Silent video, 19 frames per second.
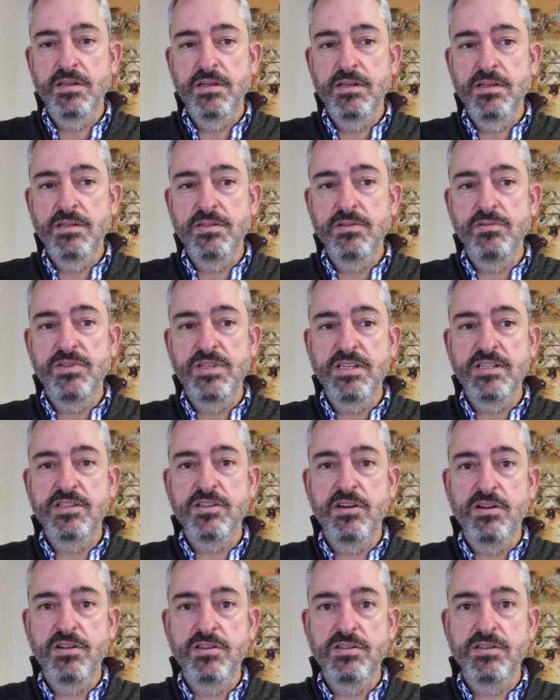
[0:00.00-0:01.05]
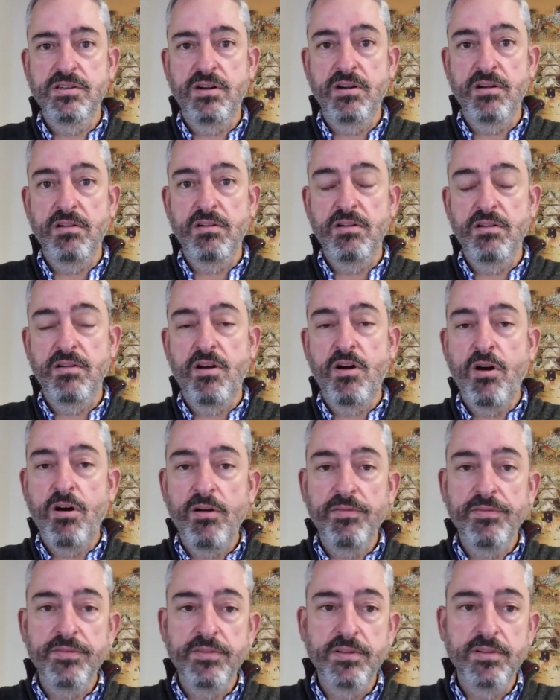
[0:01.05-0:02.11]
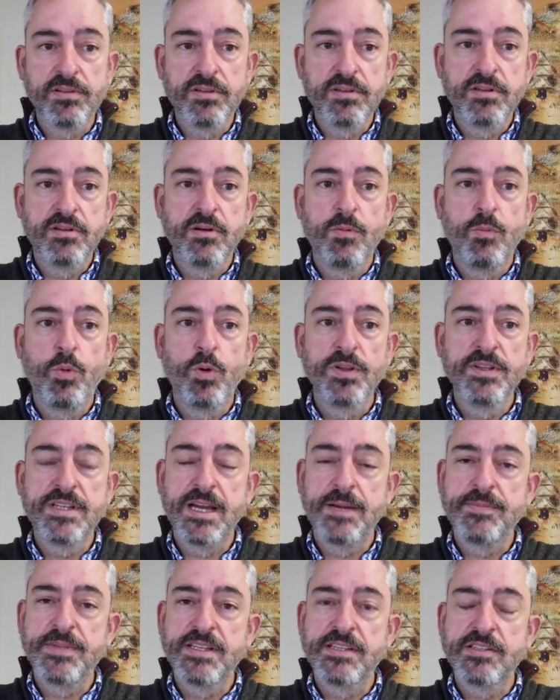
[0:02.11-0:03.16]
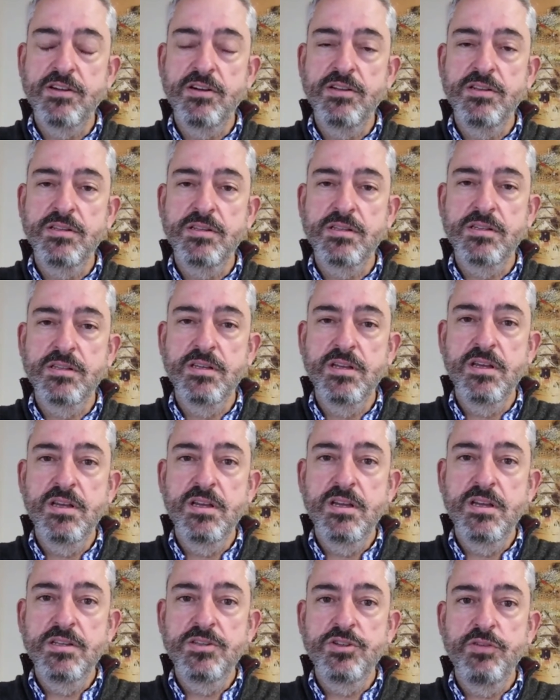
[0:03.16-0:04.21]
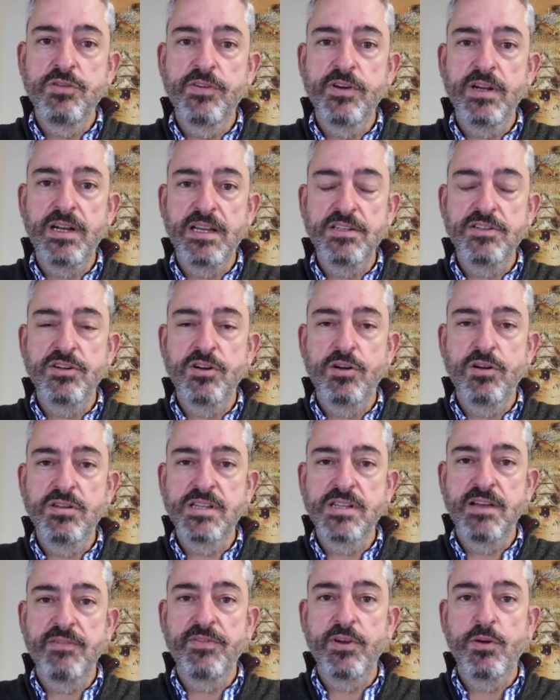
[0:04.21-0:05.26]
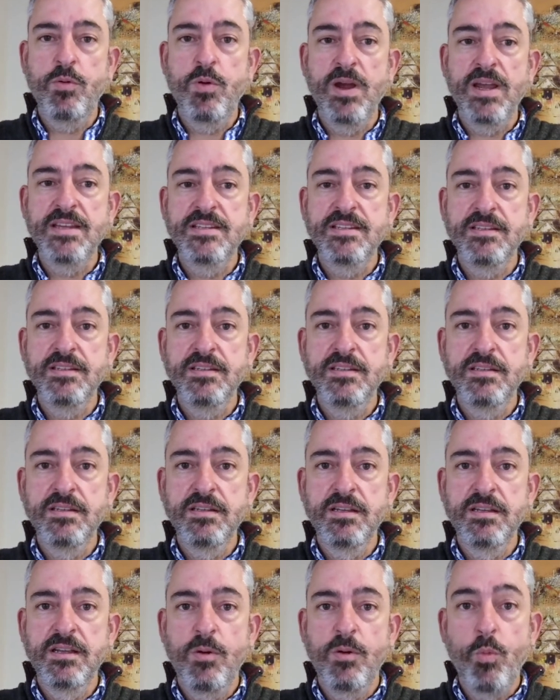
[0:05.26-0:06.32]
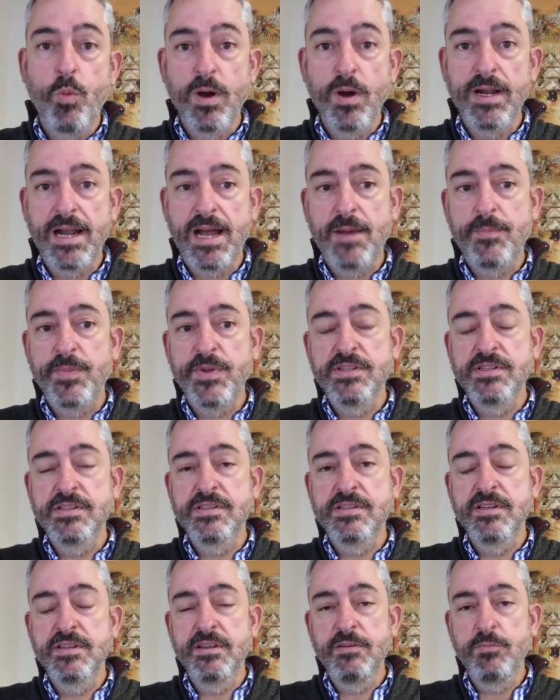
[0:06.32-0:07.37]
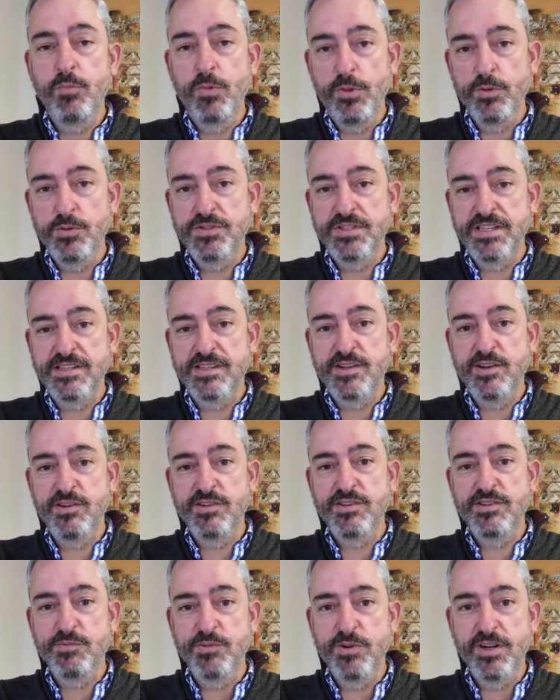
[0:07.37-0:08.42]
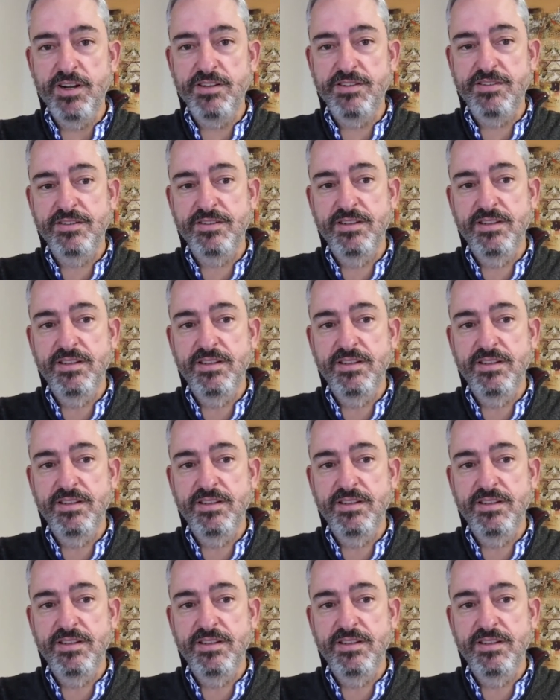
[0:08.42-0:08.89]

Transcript: So discounts are often one-time discounts. So you've got to ask yourself the question, what happens when those discounts run out?